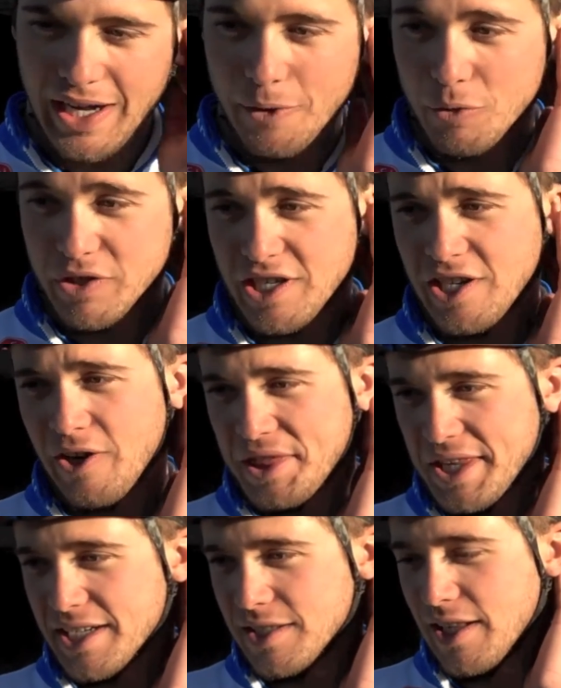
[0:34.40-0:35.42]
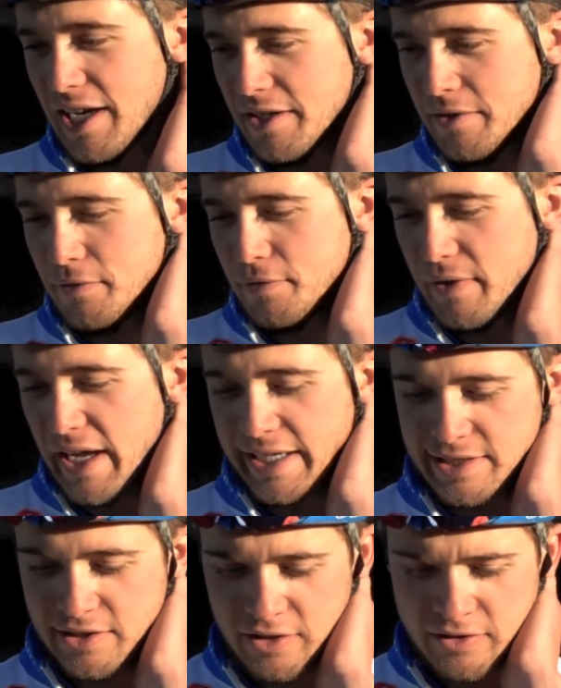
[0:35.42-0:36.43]
Well, you know, I think a lot of
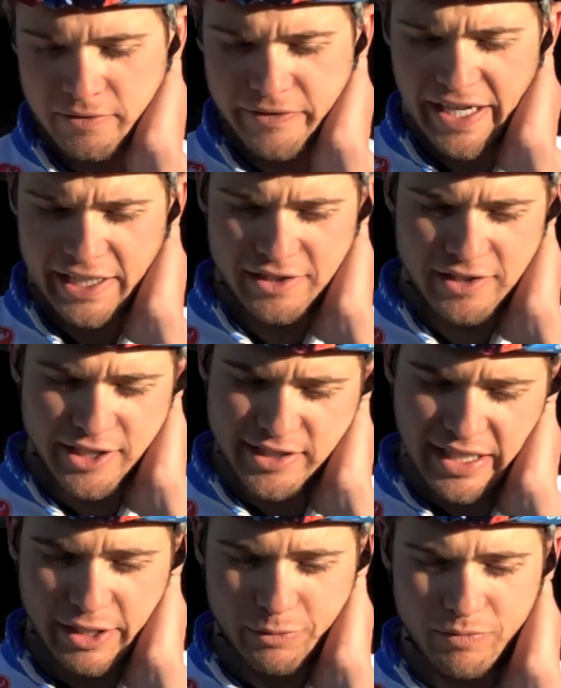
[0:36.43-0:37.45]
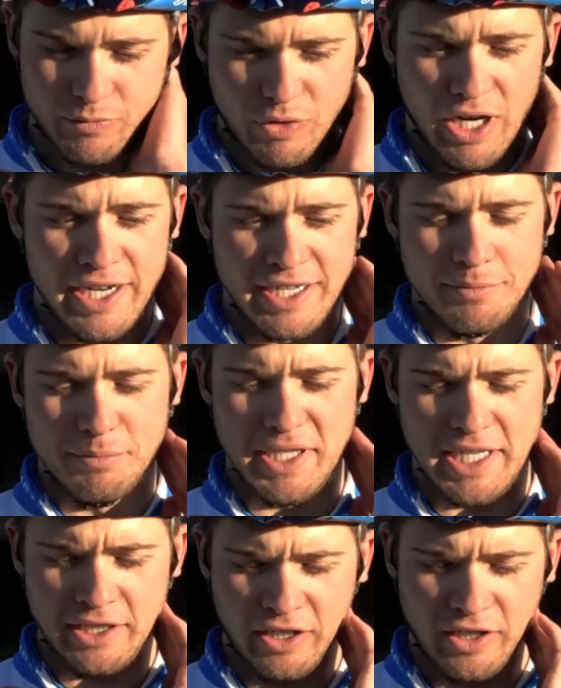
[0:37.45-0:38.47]
external factors like Ryan
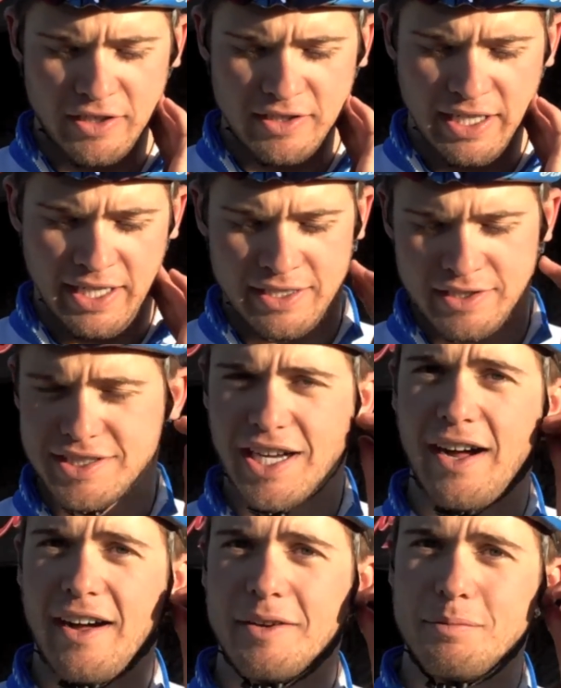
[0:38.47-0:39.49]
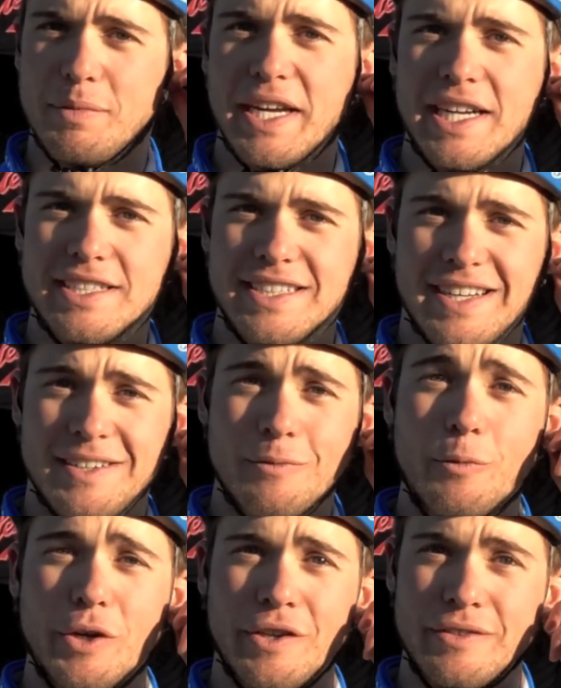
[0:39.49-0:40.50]
being hurt and Todd being done
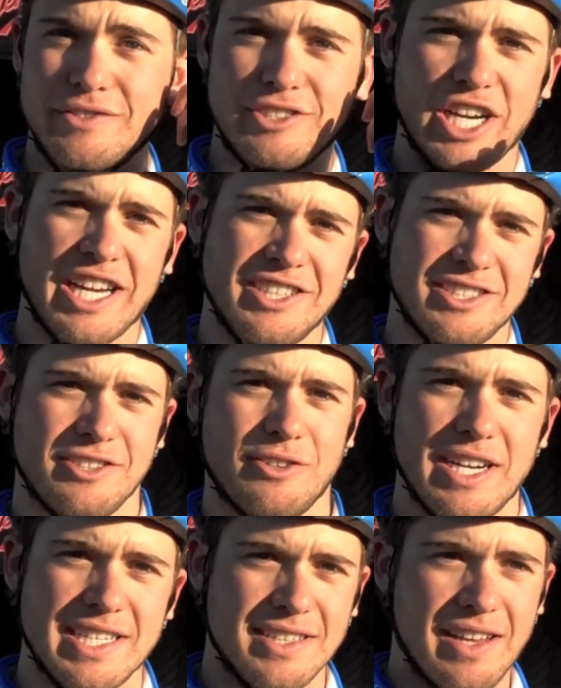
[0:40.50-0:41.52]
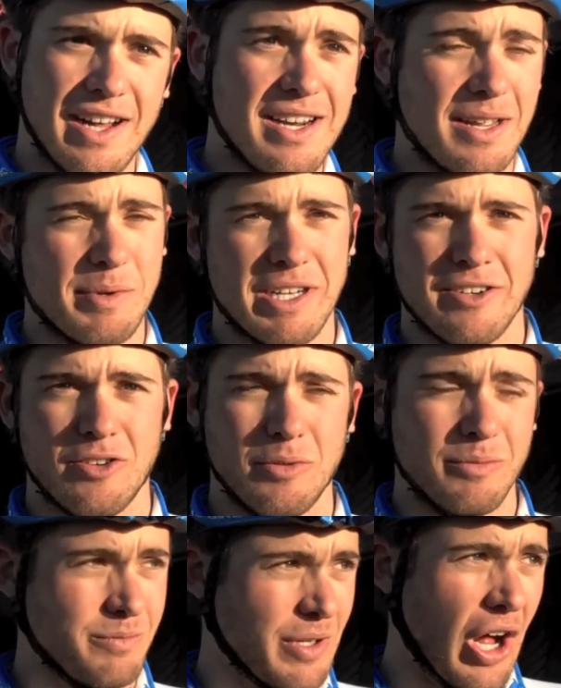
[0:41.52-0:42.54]
will change the race a lot. I mean, it'll
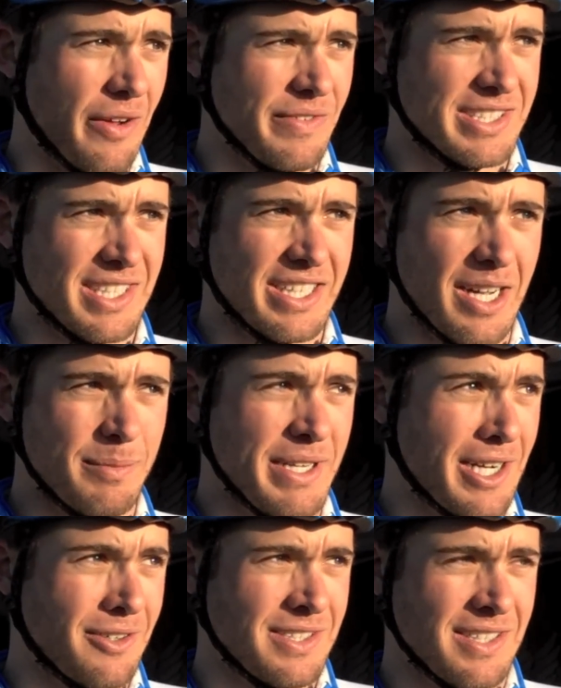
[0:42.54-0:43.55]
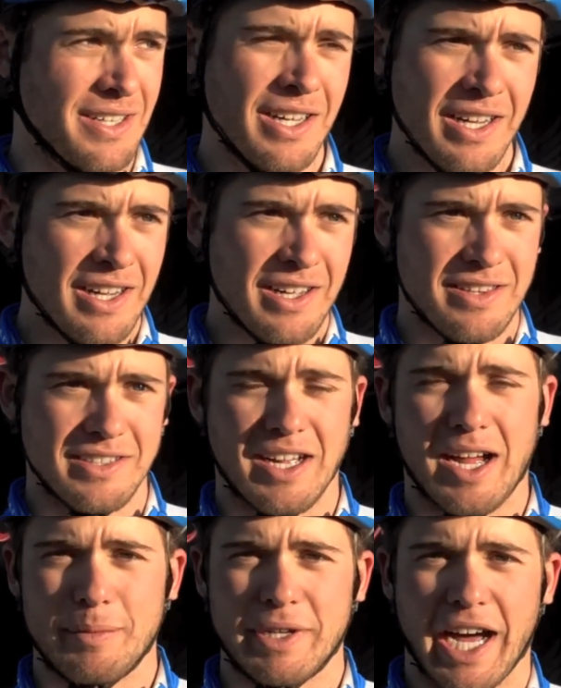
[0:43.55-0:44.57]
obviously come down to the
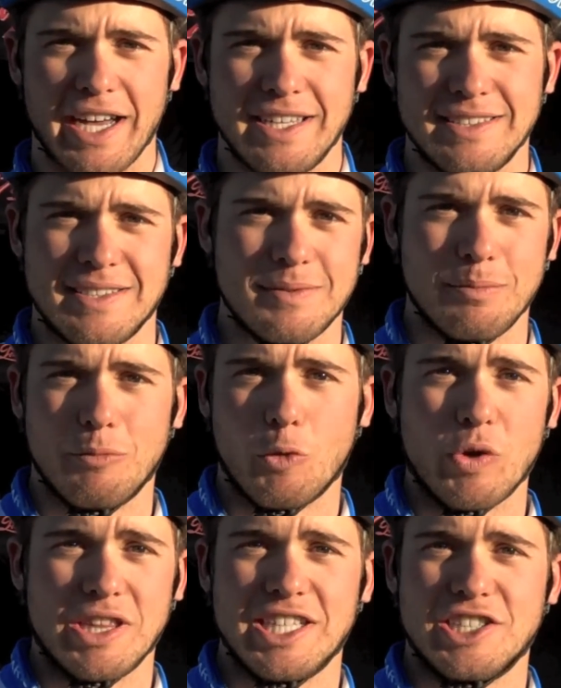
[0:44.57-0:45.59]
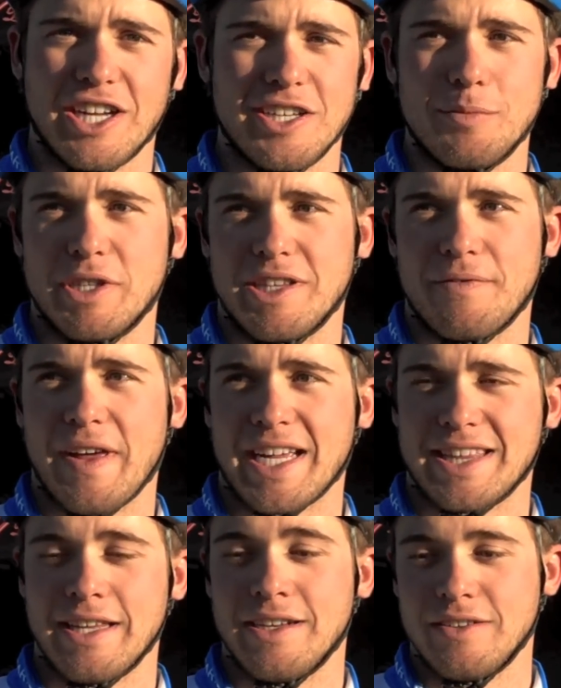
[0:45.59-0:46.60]
top guys with each other, but the
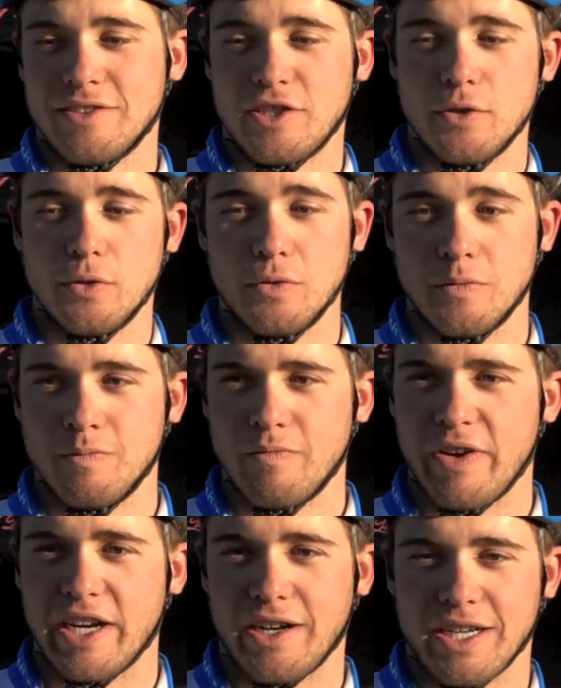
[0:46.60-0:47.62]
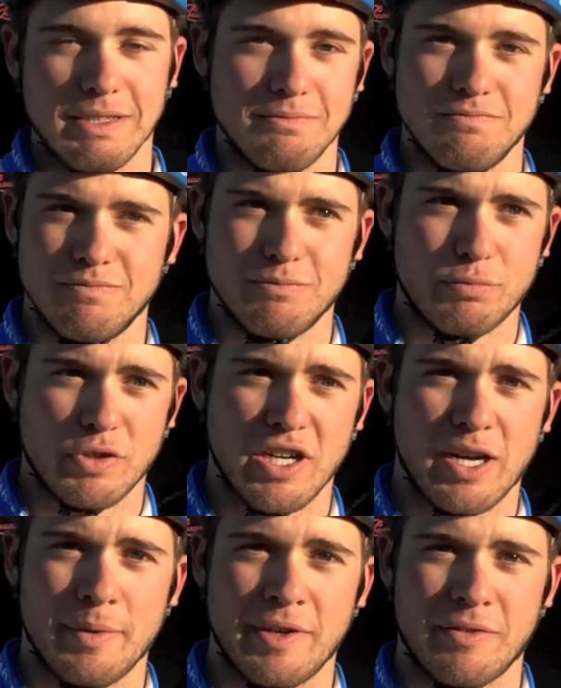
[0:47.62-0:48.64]
fact that two very
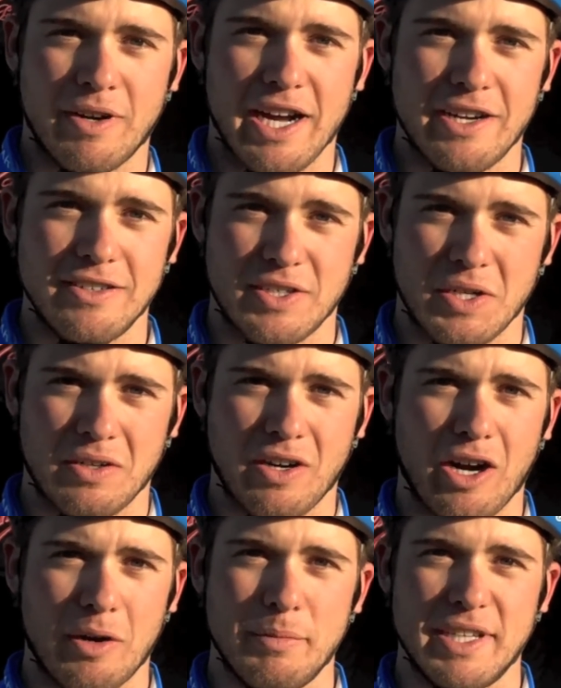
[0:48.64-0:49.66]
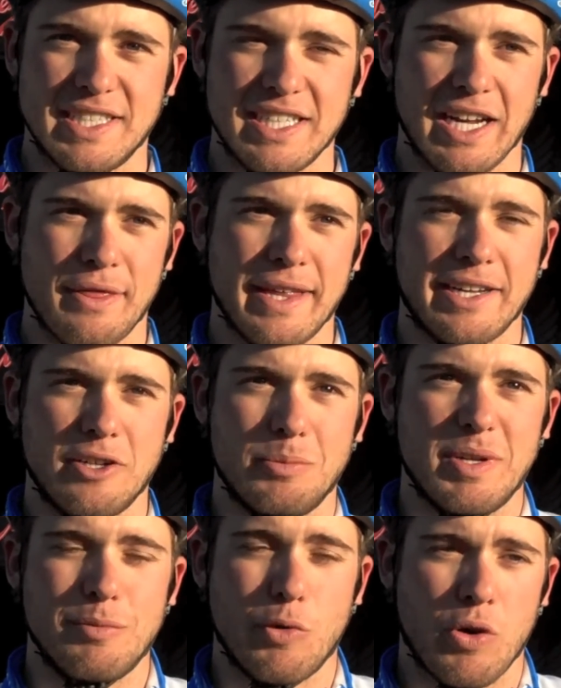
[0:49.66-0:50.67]
predominant riders are missing, I think it'll
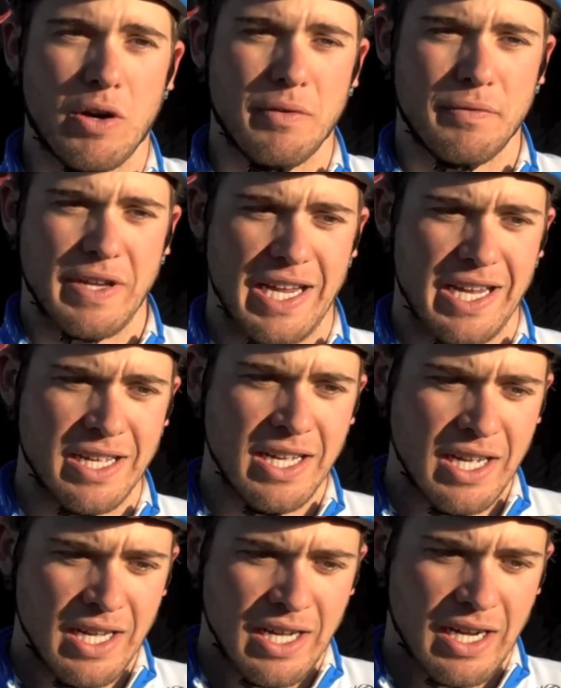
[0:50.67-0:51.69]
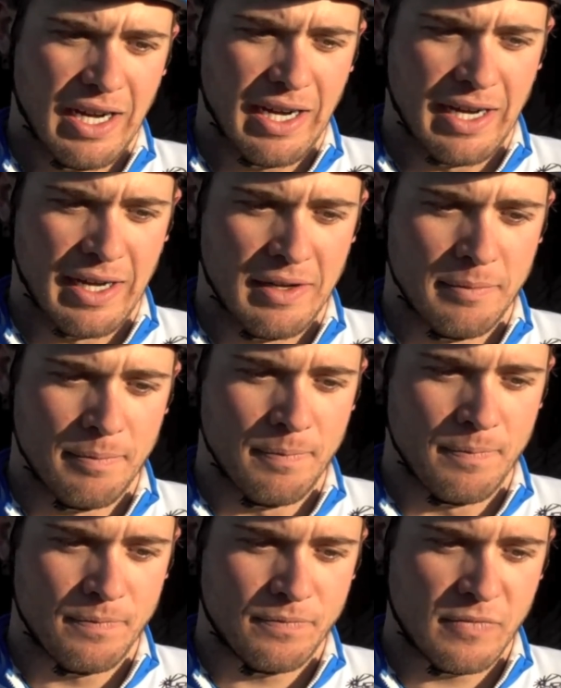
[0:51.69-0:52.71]
be more of
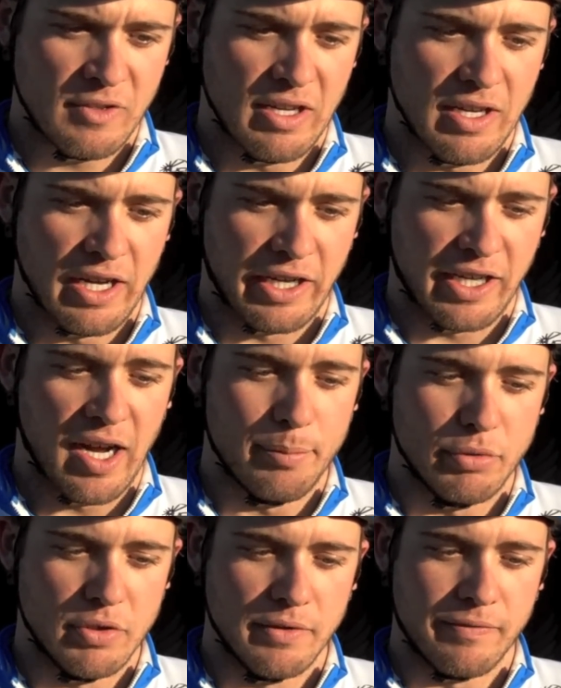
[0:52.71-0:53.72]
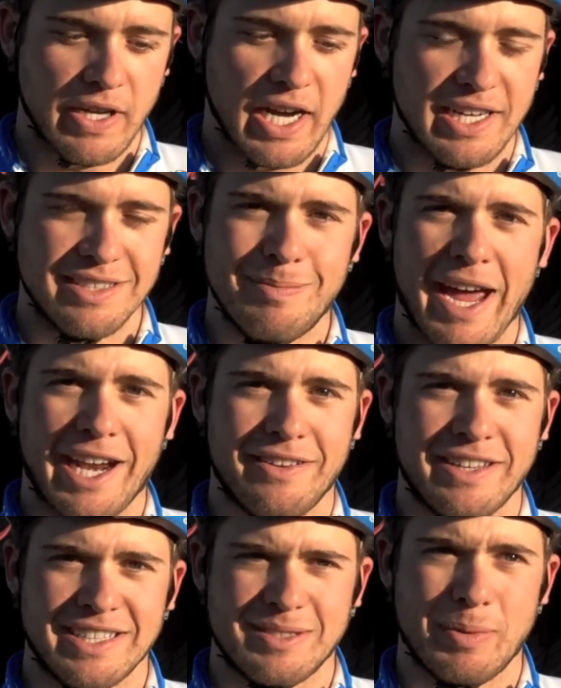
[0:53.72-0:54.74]
a couple of guys
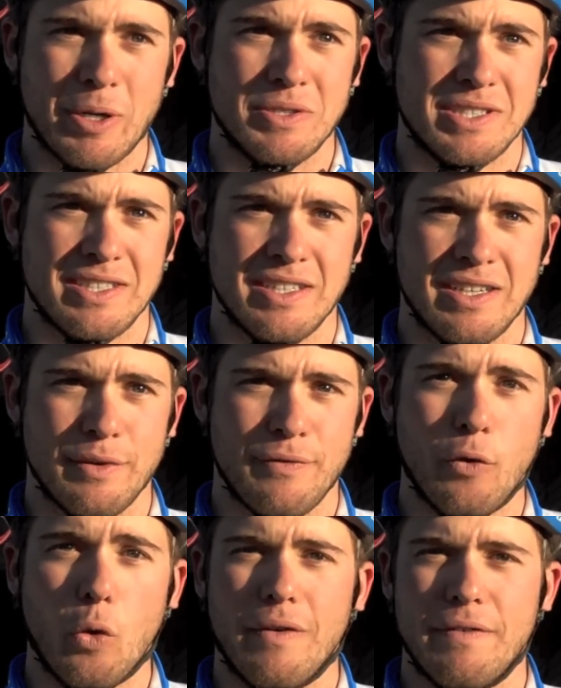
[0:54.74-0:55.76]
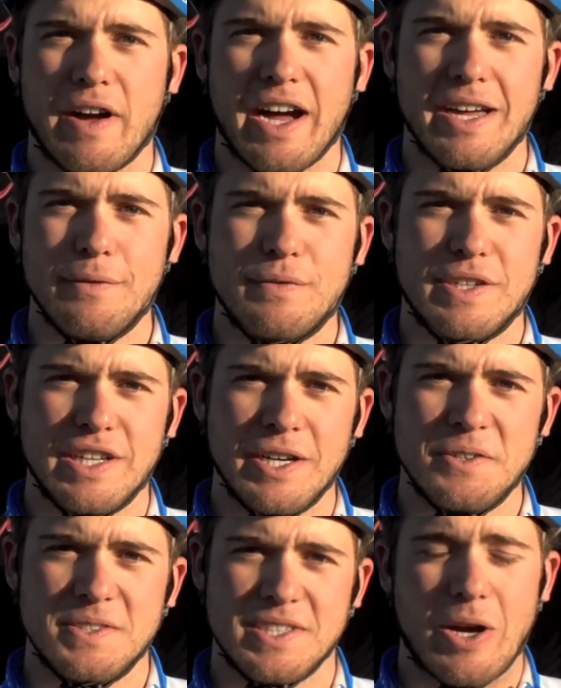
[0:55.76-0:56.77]
battling as opposed to four or five, you know?
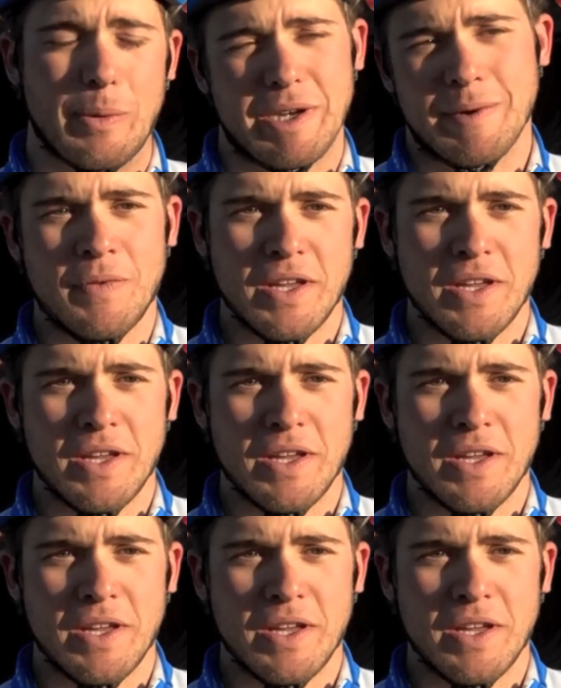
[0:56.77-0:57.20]
So, I mean,